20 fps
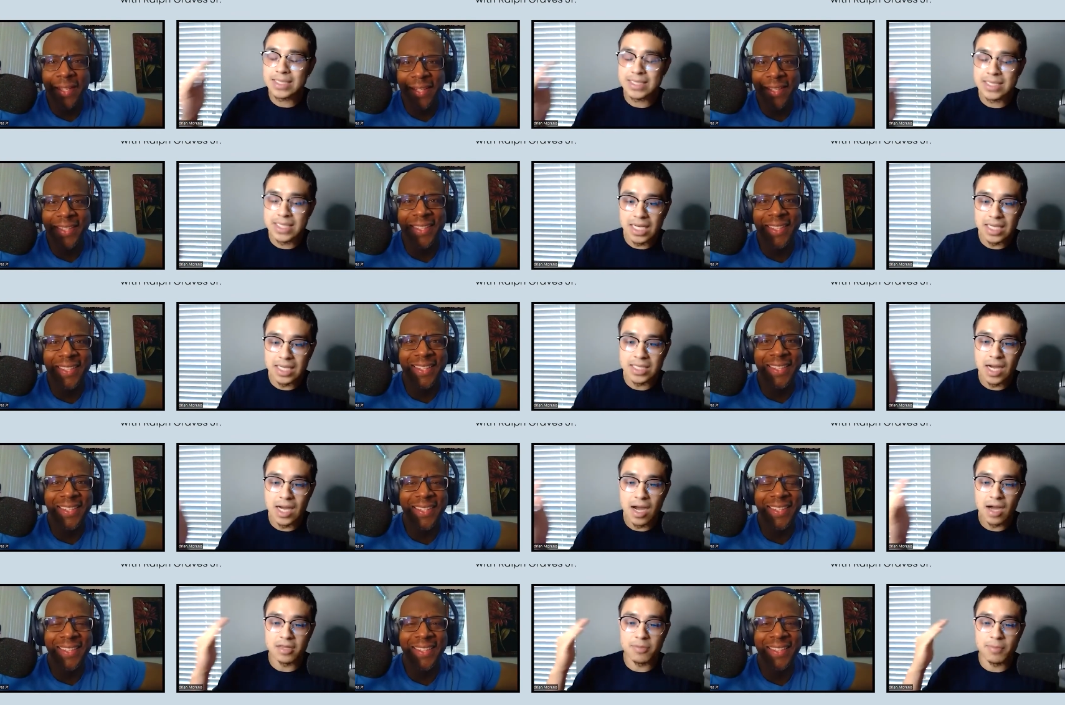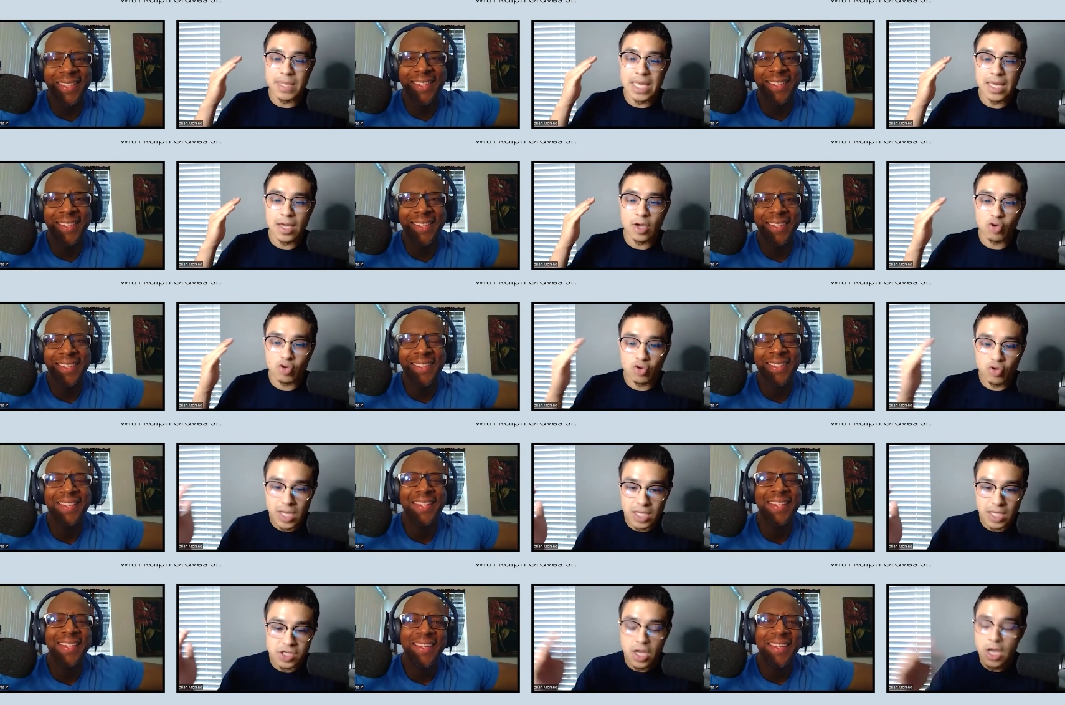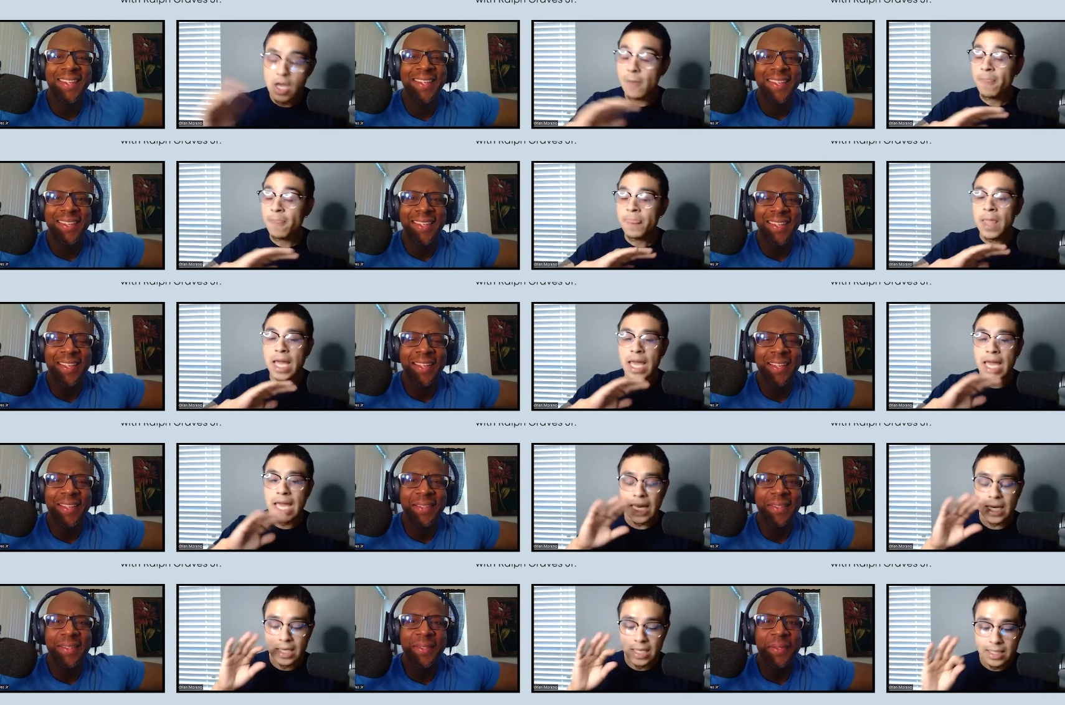Speaker 1: TikToks being rich.
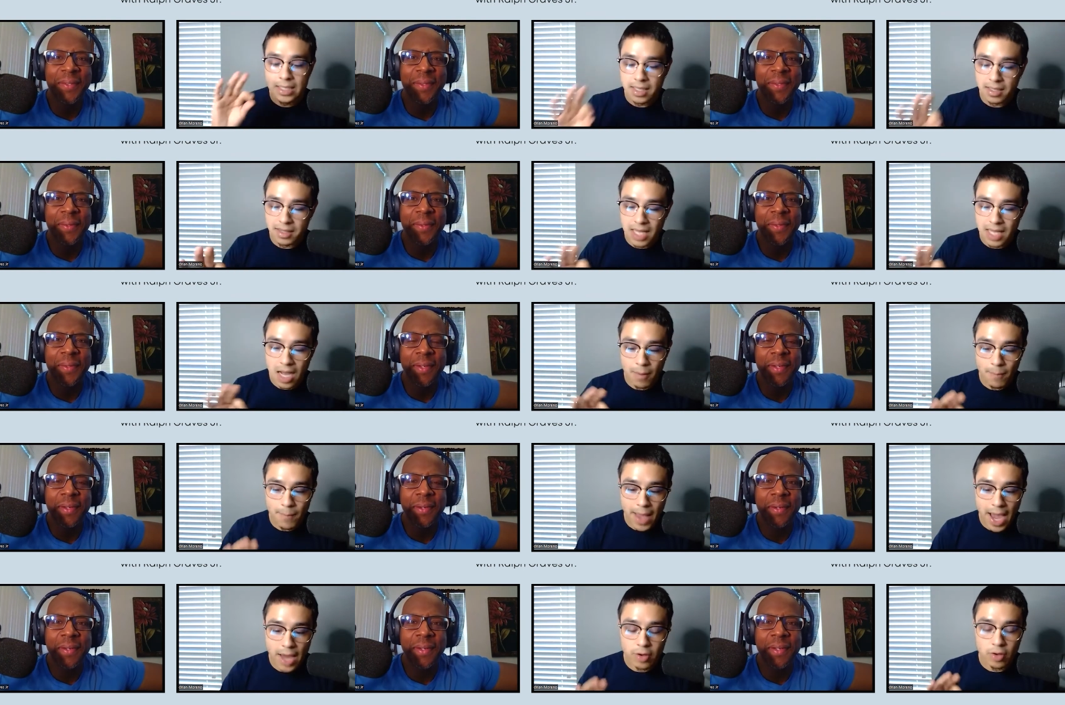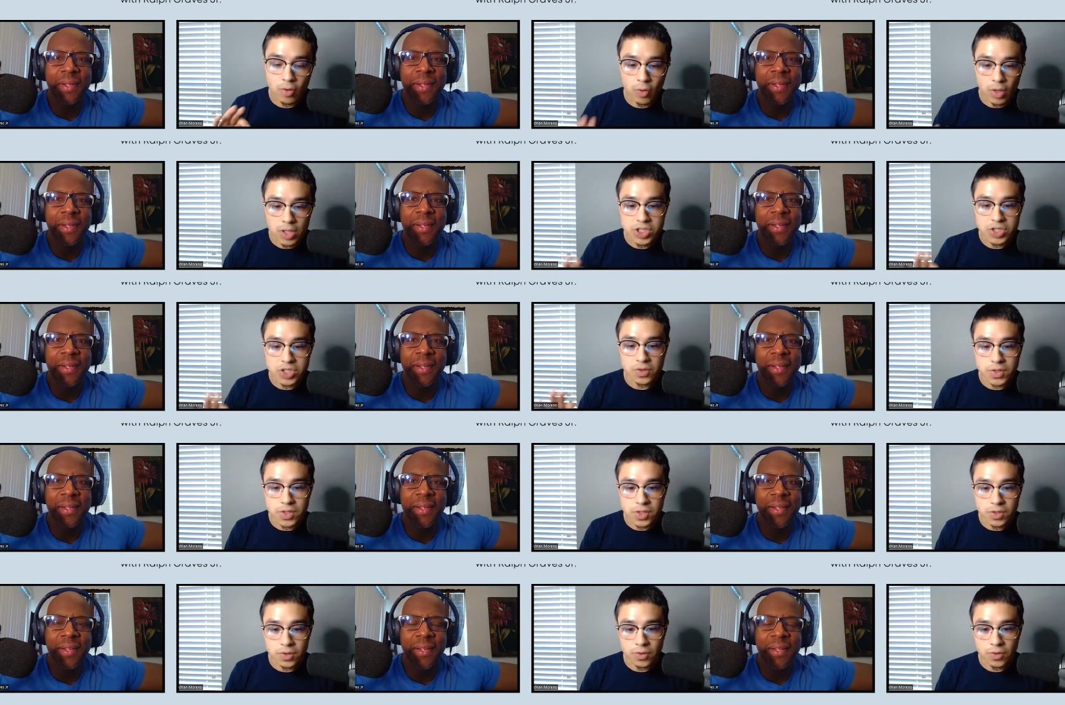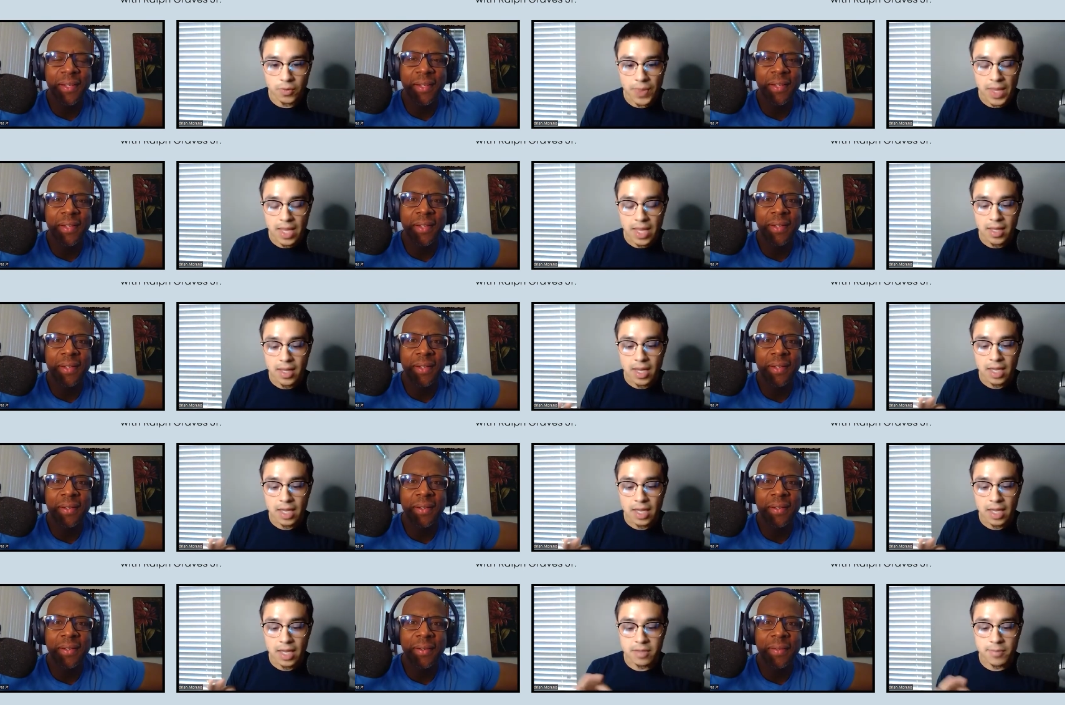Yeah. It does not matter what you do.
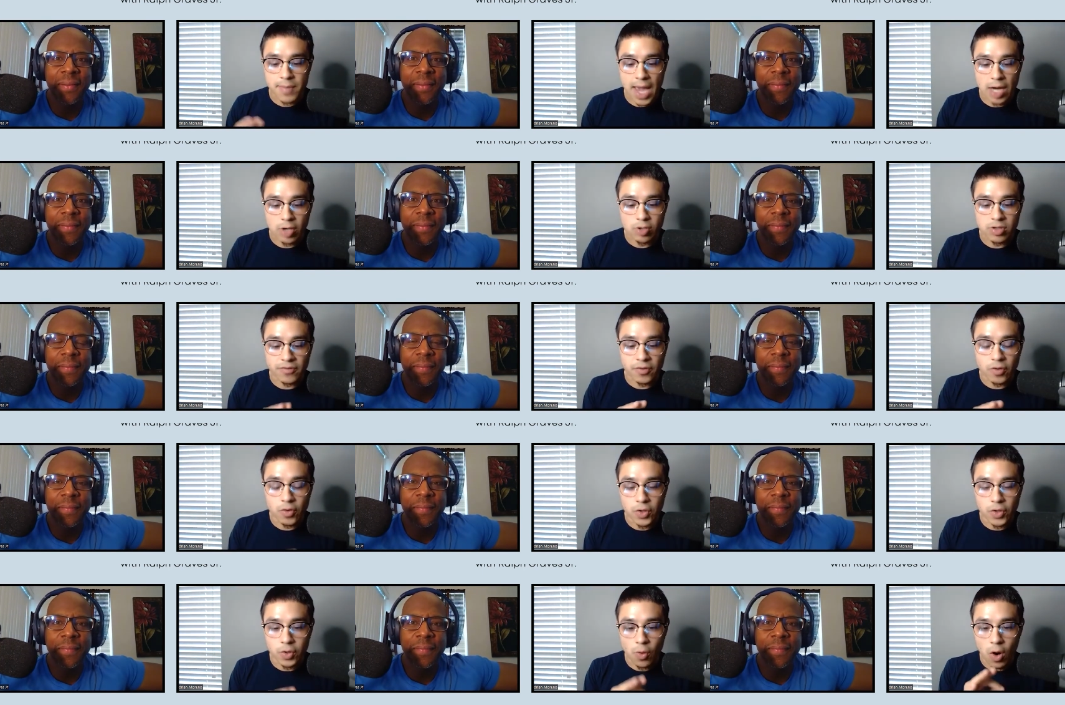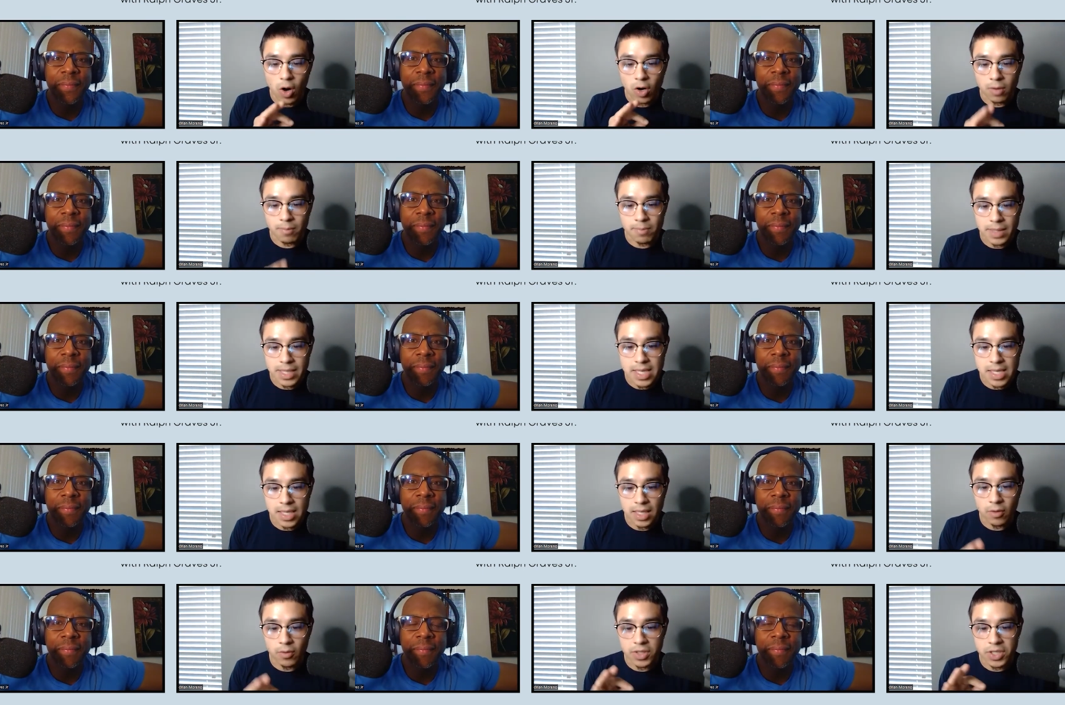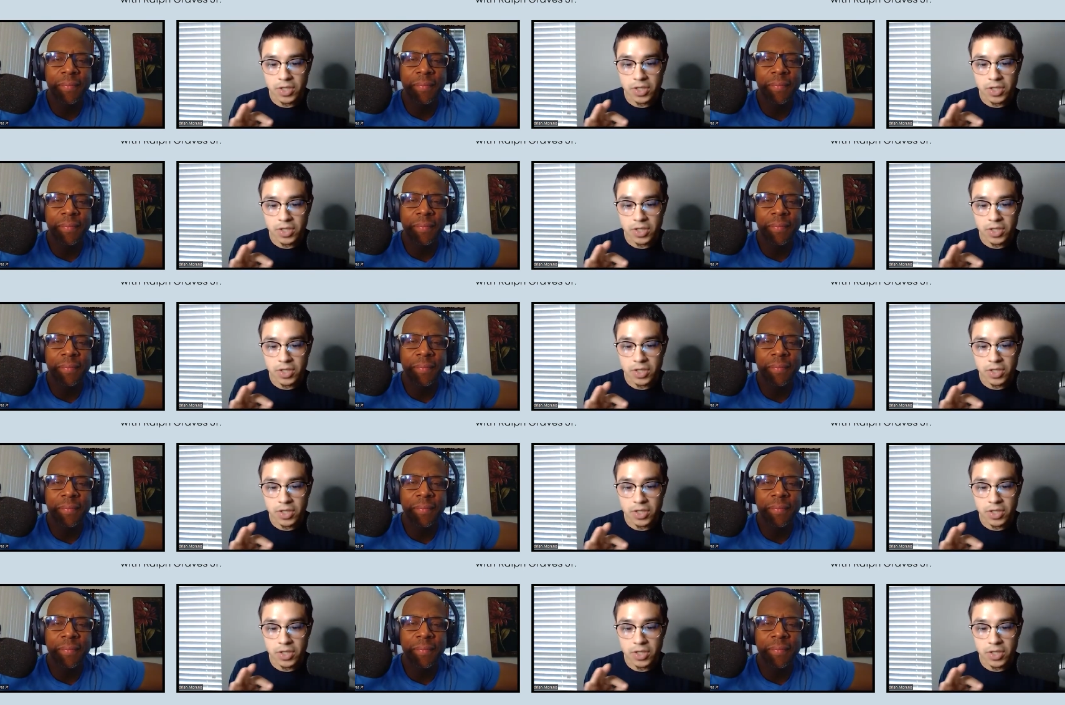It's a matter of who you are being when you